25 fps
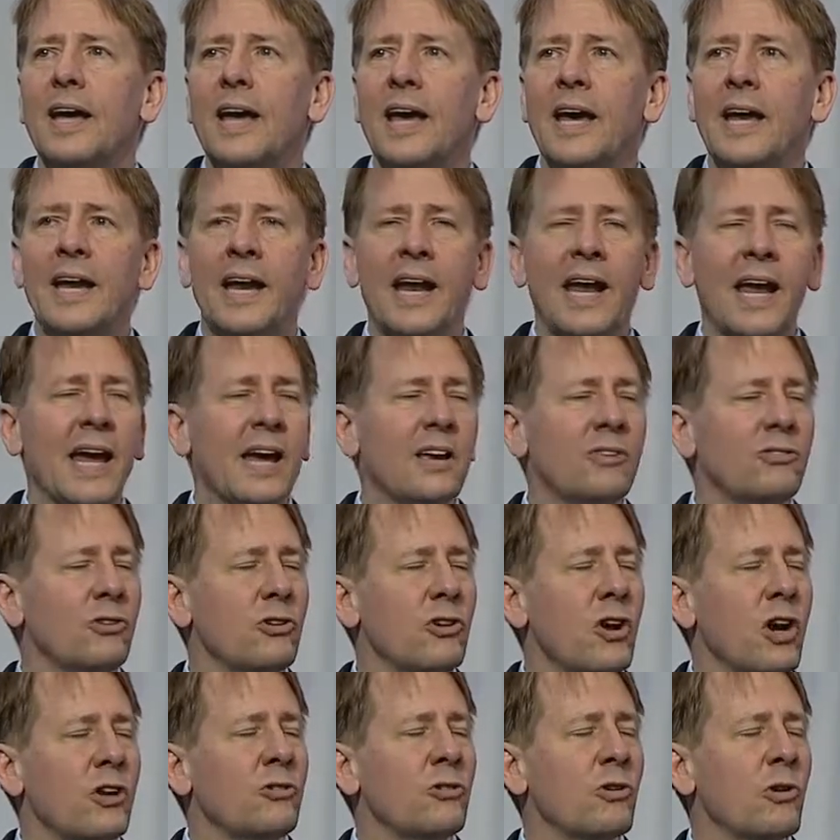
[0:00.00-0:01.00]
And it has
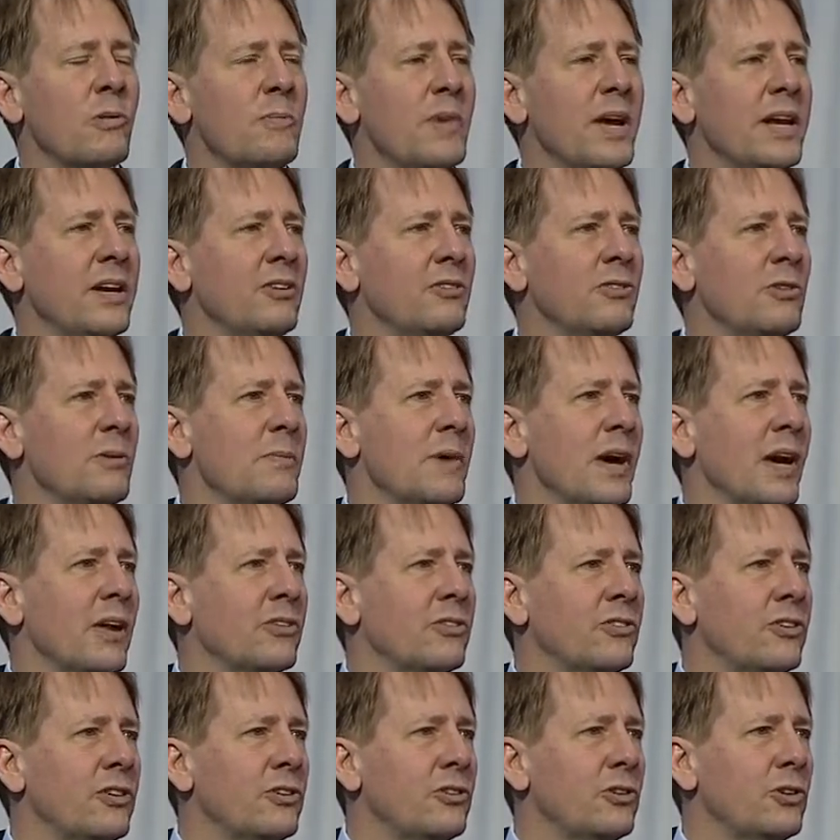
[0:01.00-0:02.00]
a tremendous
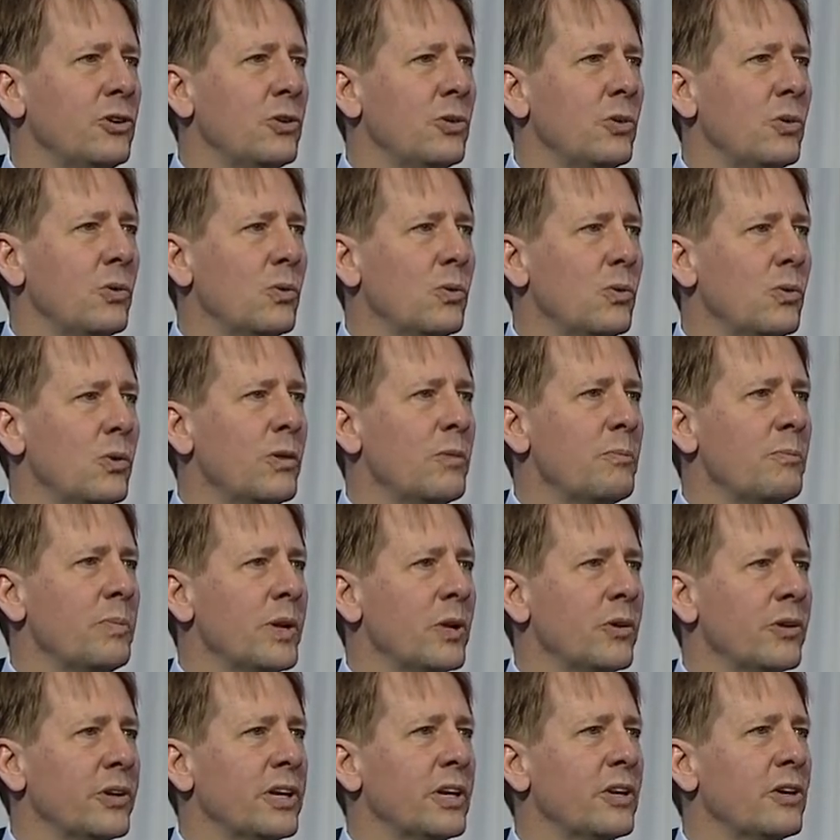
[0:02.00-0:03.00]
amount to do with
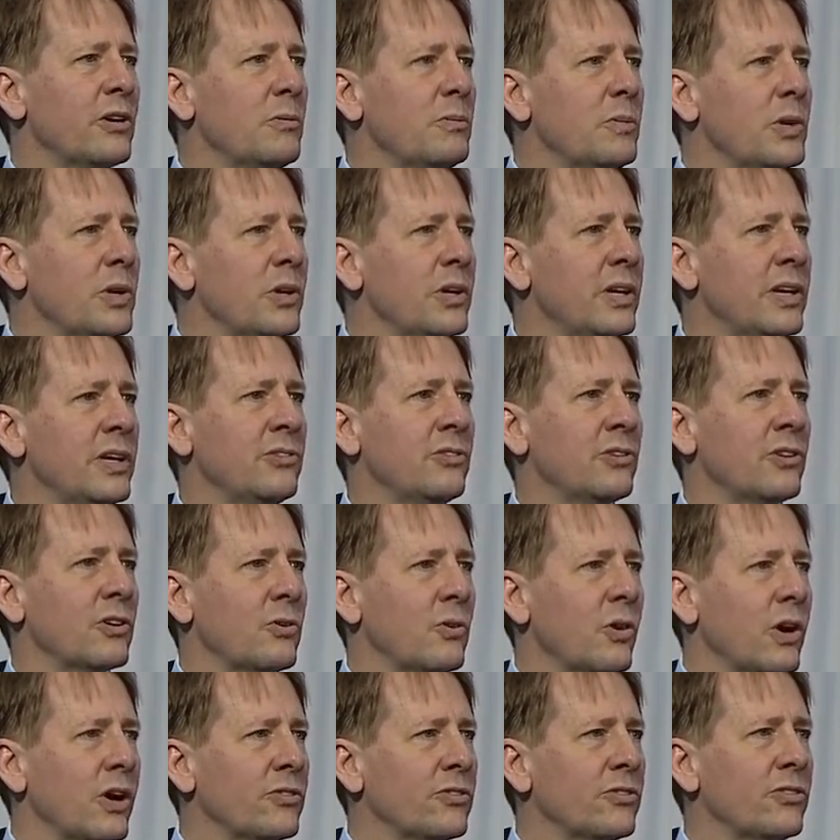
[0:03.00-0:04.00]
building communities
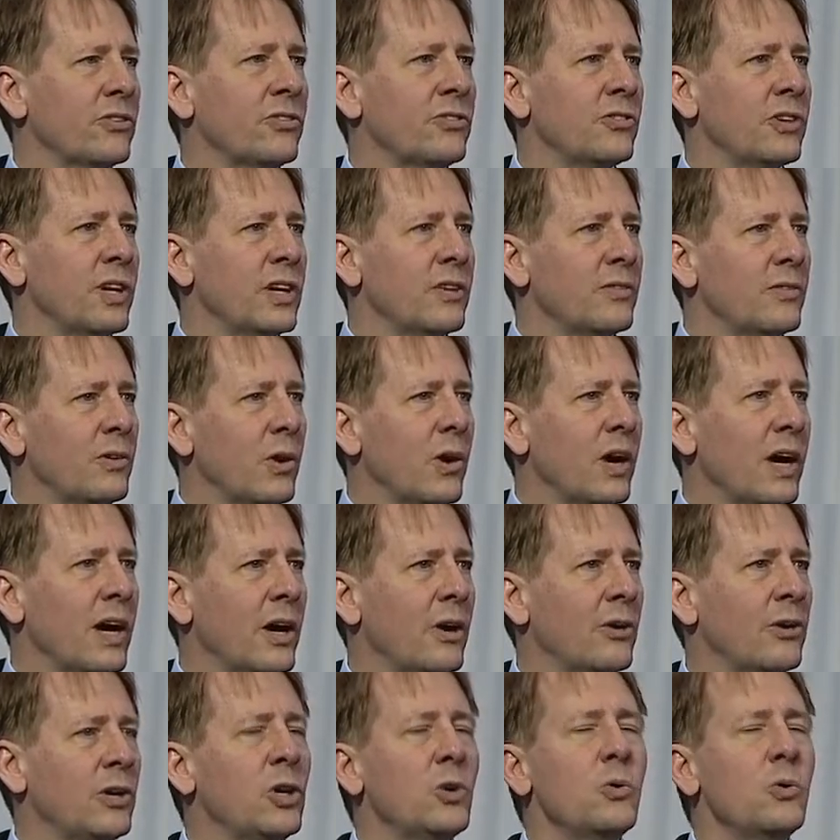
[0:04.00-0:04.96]
across the state of Ohio.